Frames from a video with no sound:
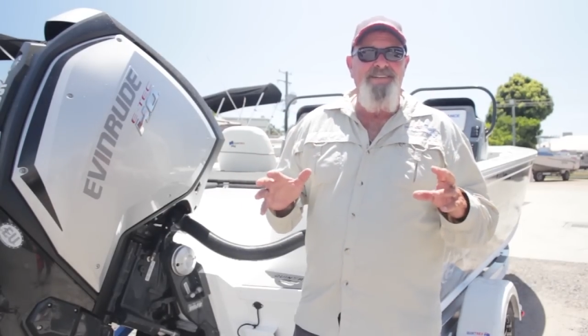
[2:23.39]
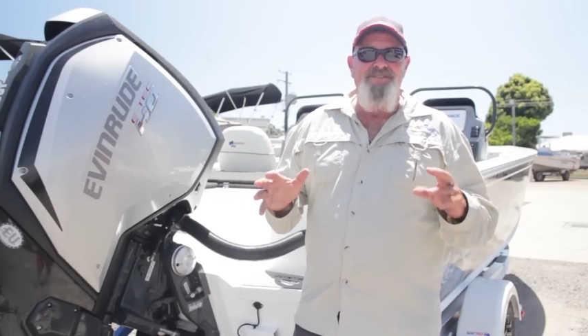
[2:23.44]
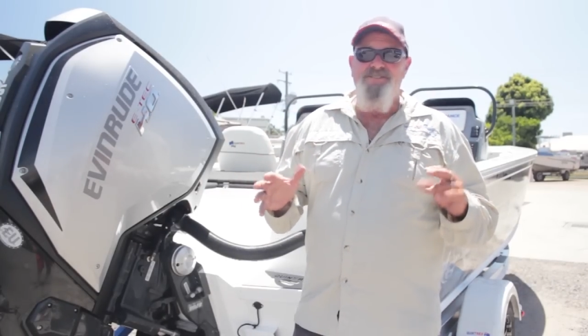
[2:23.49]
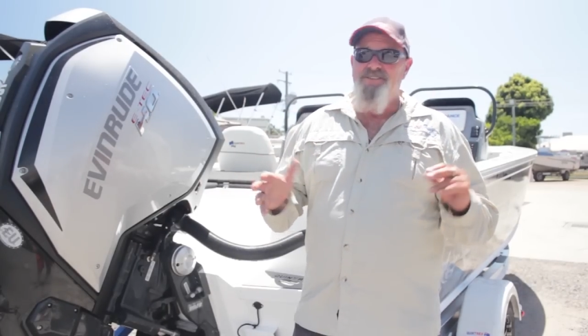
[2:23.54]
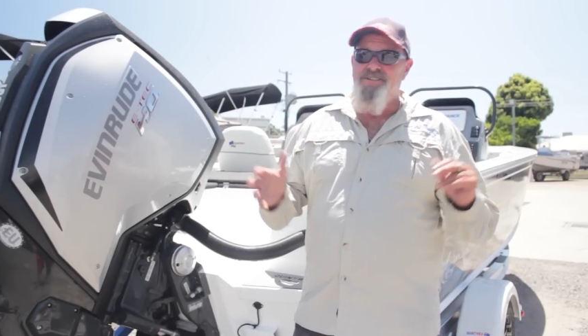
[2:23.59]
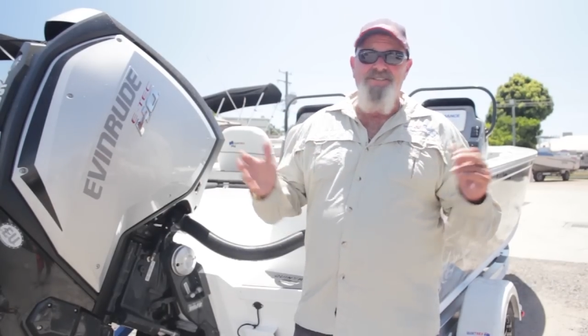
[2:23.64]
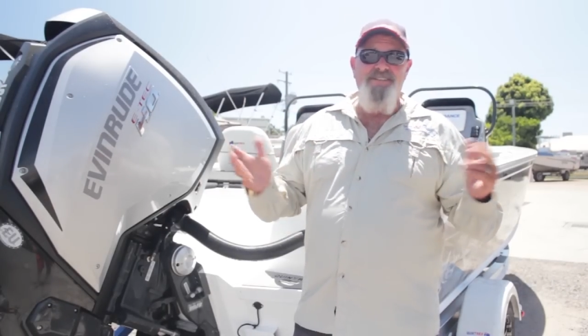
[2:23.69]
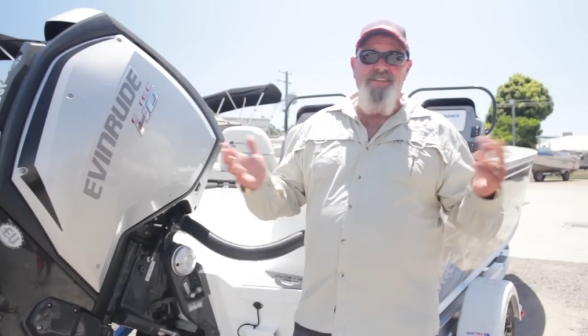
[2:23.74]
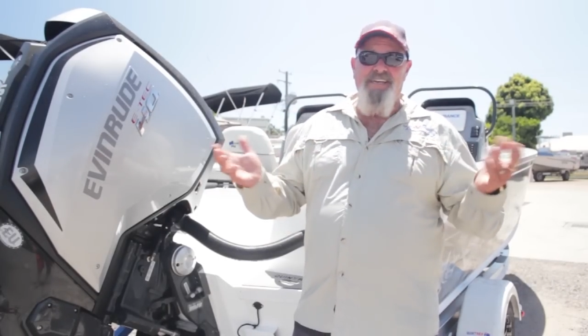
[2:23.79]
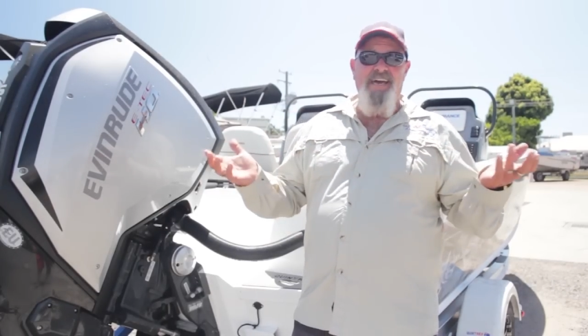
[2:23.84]

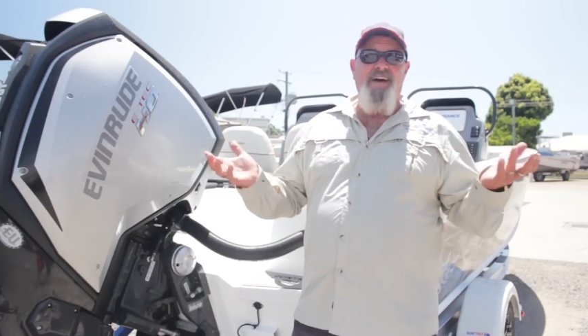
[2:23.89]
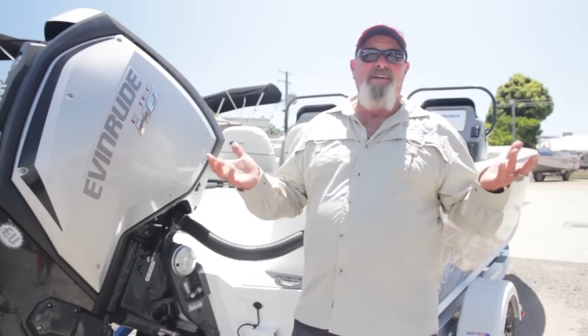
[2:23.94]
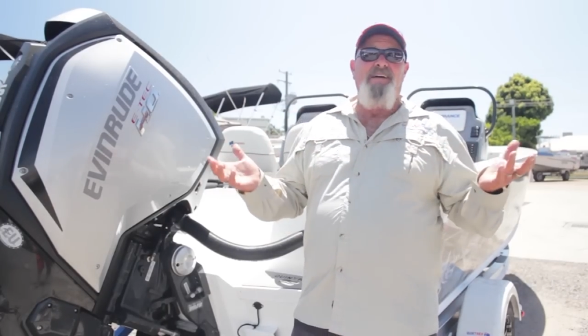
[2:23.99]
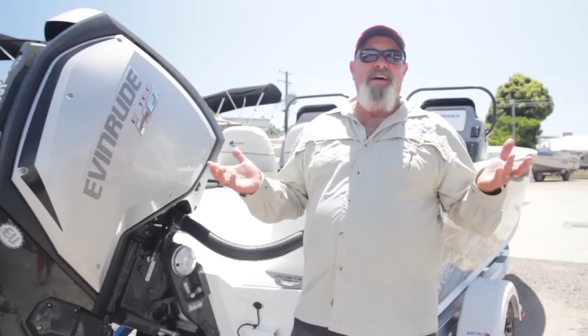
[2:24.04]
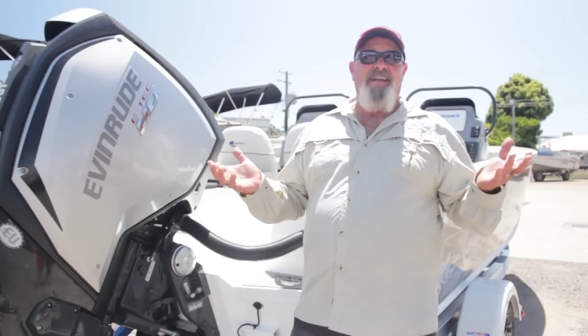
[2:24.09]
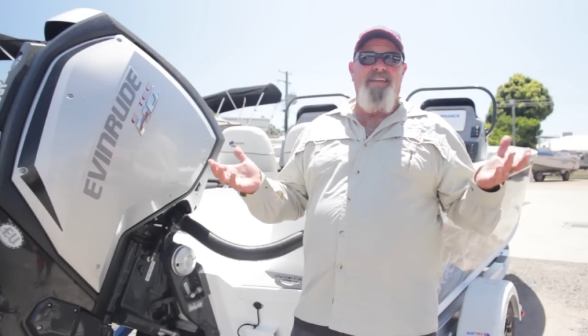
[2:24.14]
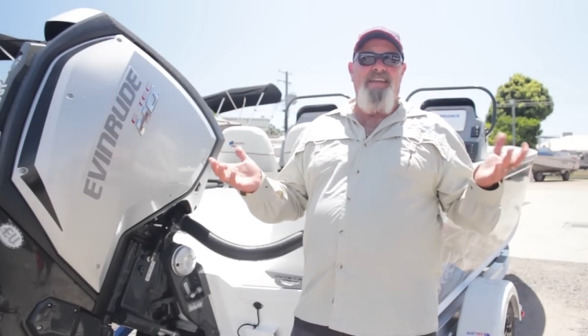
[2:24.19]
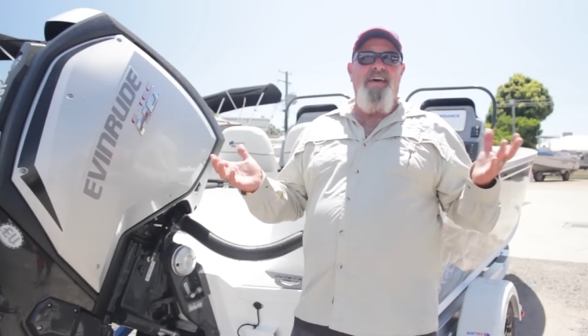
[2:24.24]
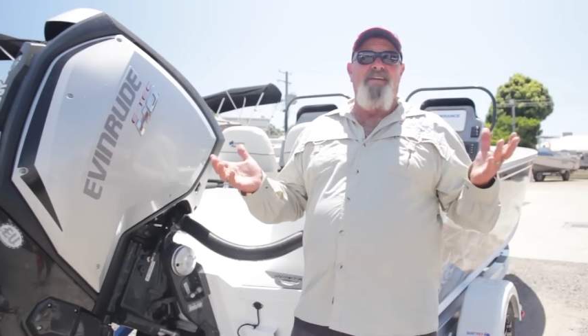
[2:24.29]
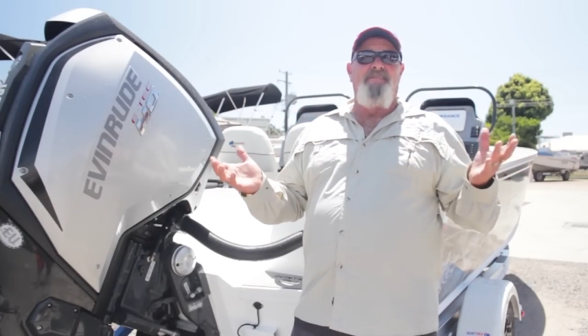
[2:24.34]
just to go
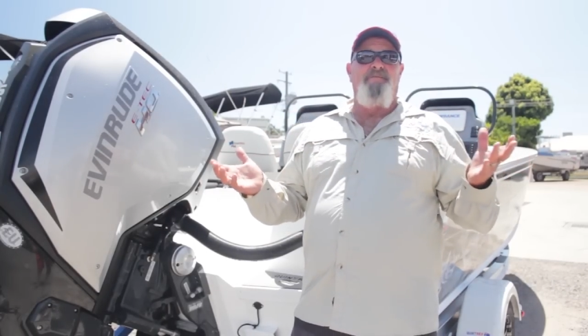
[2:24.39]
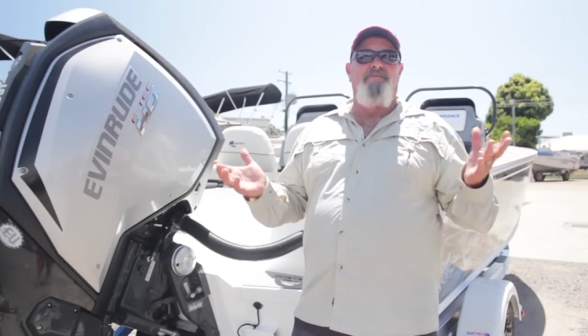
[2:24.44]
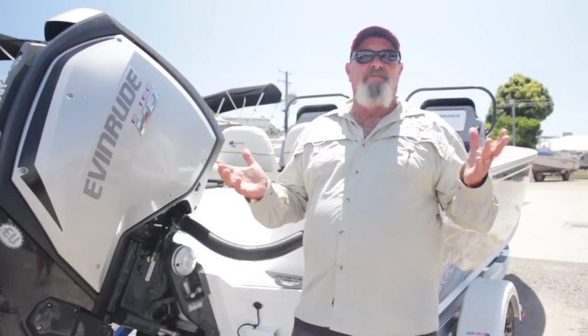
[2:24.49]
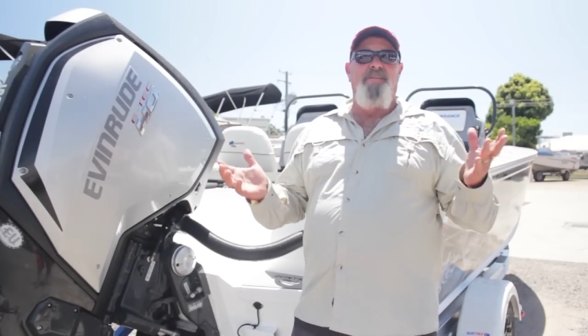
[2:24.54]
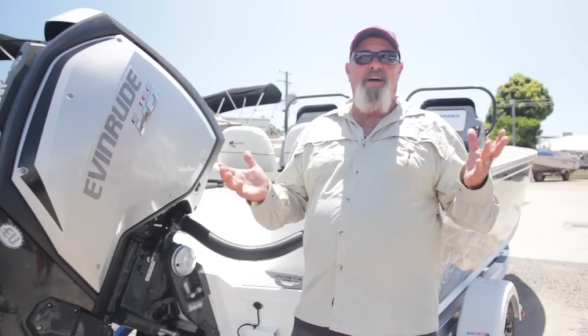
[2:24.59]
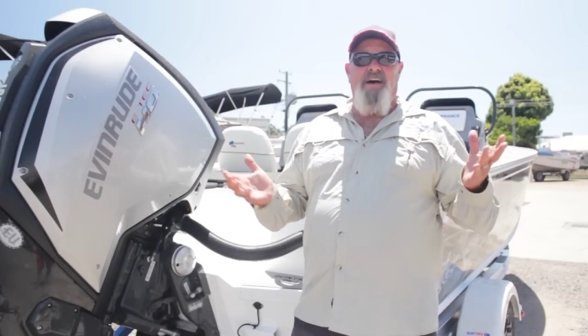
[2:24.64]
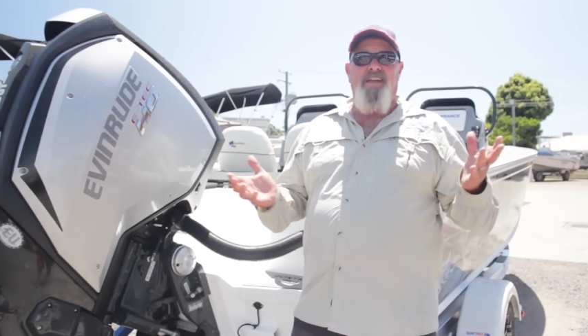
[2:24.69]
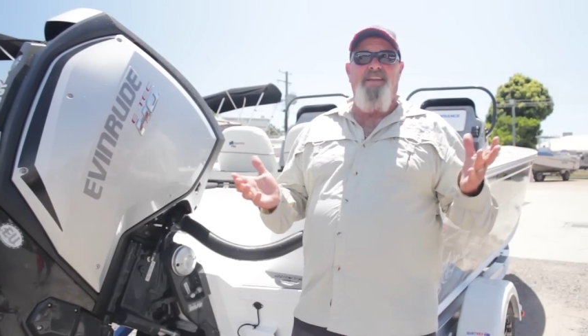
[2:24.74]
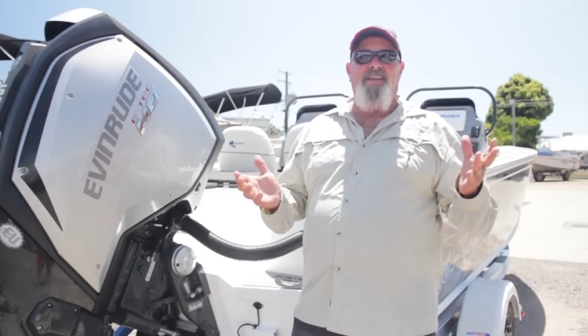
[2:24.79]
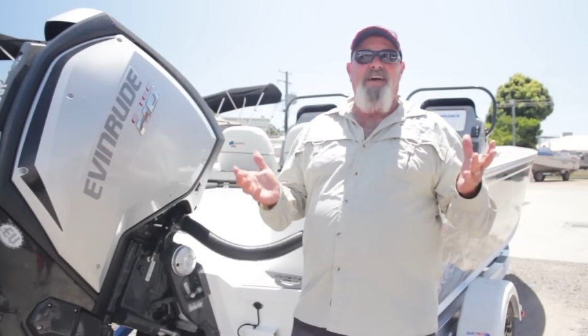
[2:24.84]
out and have
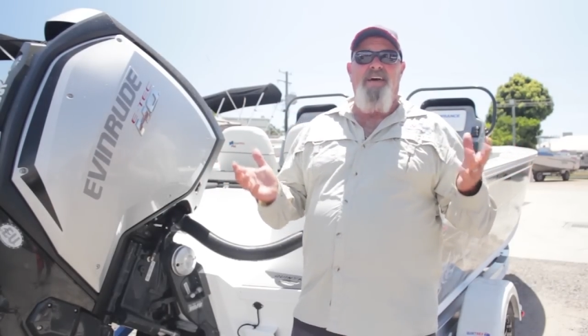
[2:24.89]
fun